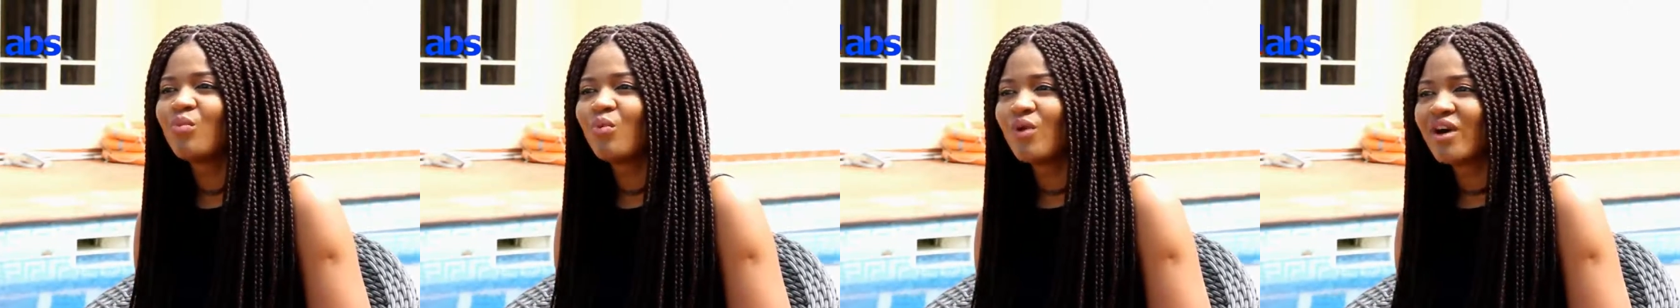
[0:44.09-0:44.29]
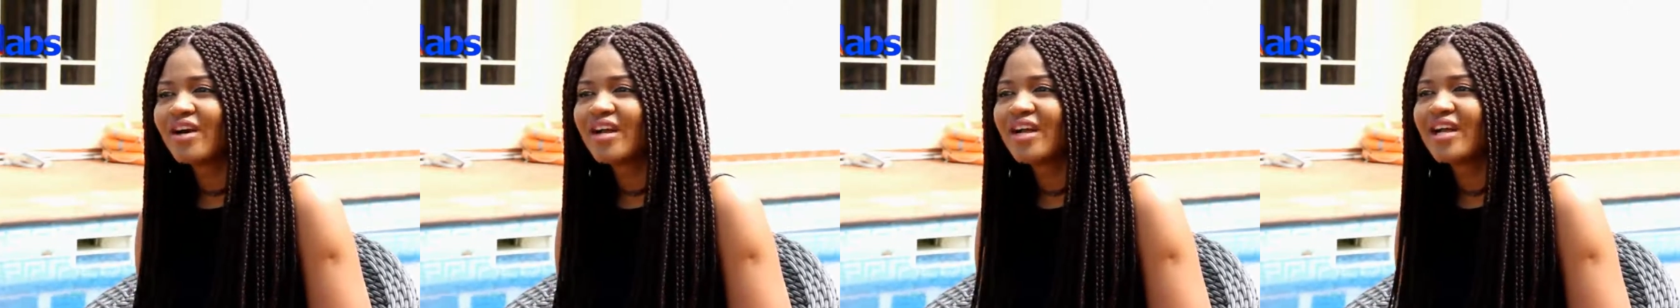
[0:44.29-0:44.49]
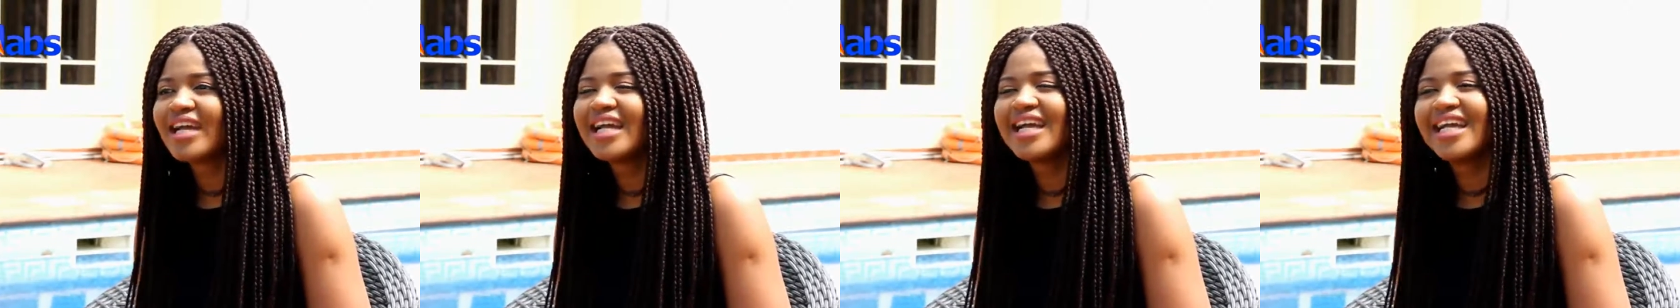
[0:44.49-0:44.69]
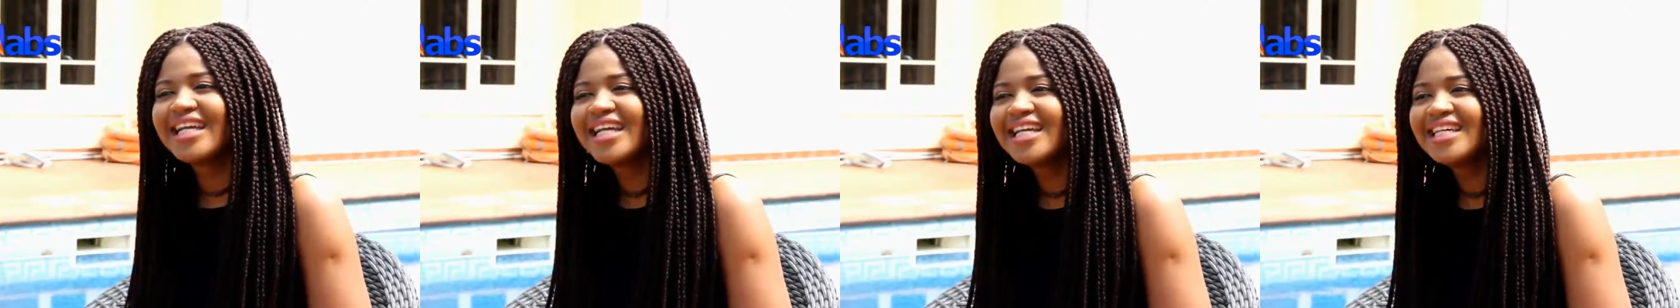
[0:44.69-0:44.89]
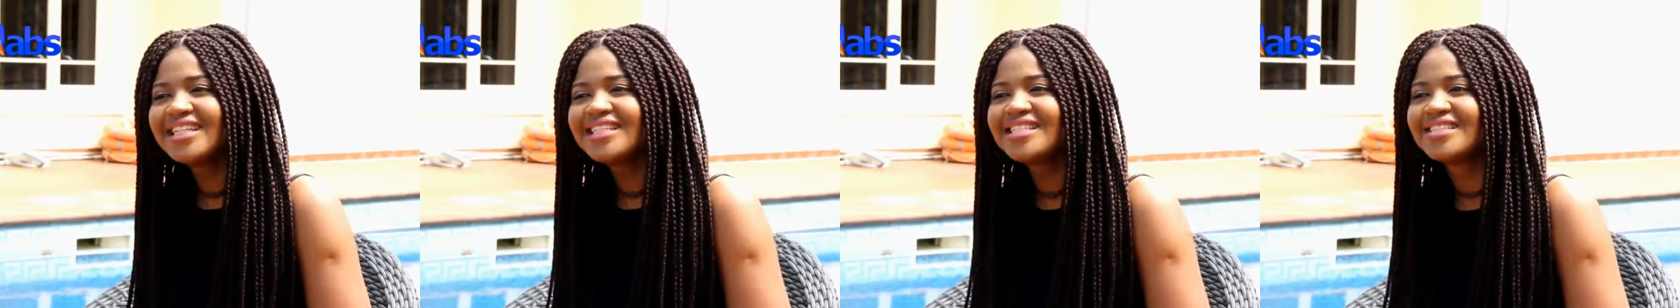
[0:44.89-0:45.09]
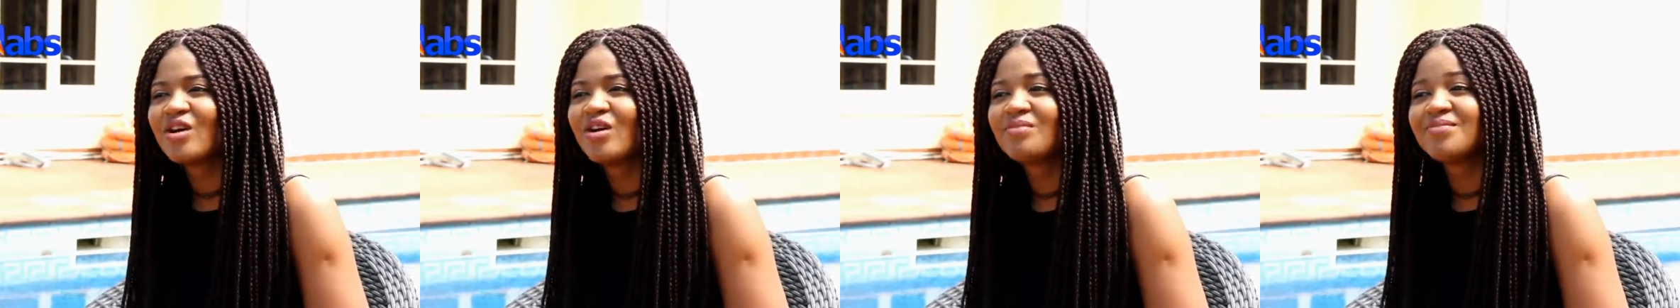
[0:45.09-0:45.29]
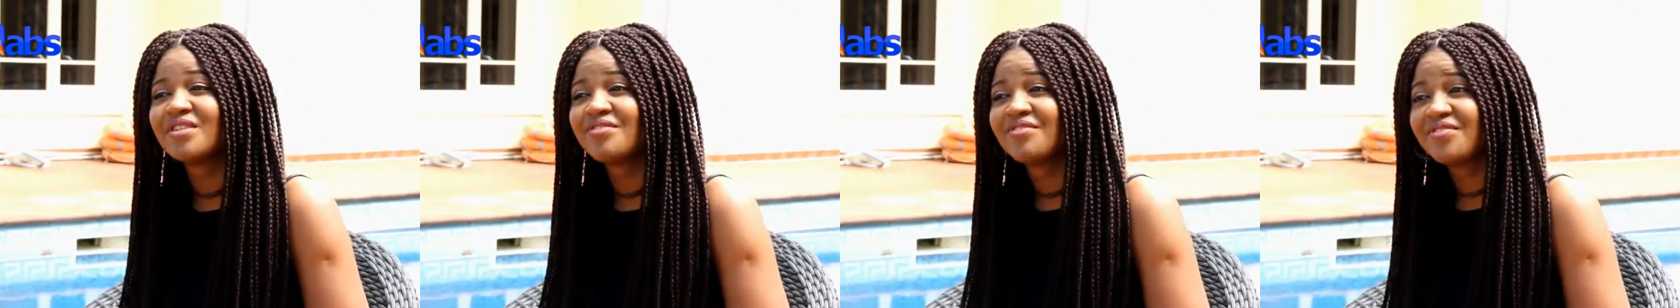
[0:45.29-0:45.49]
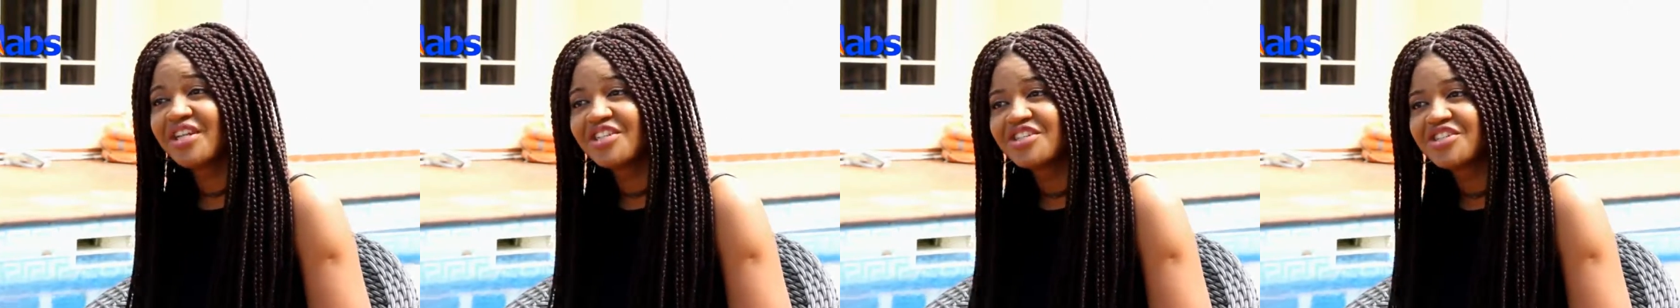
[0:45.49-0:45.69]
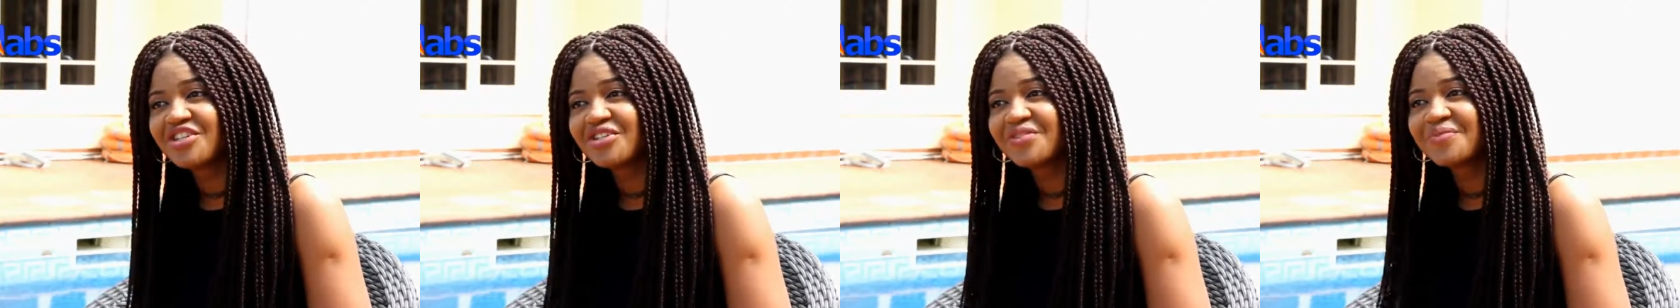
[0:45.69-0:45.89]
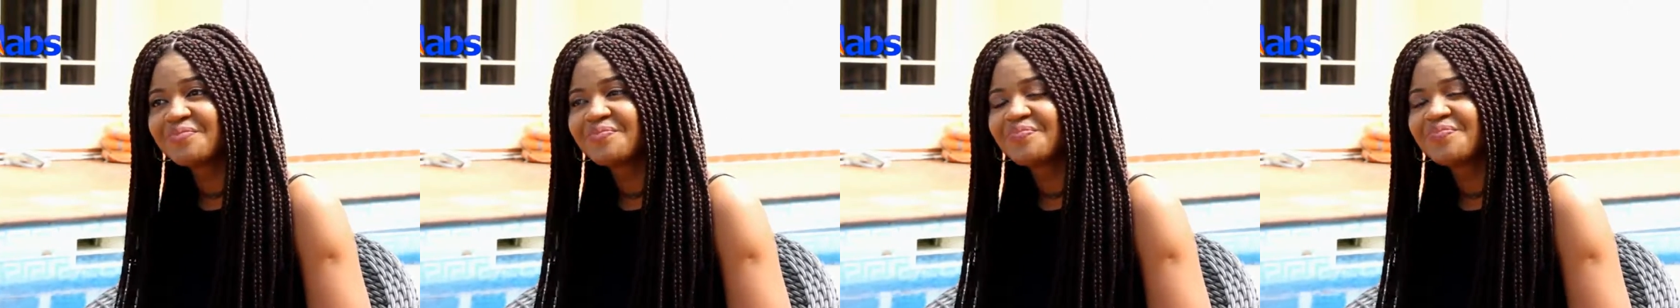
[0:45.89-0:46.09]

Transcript: work is observation.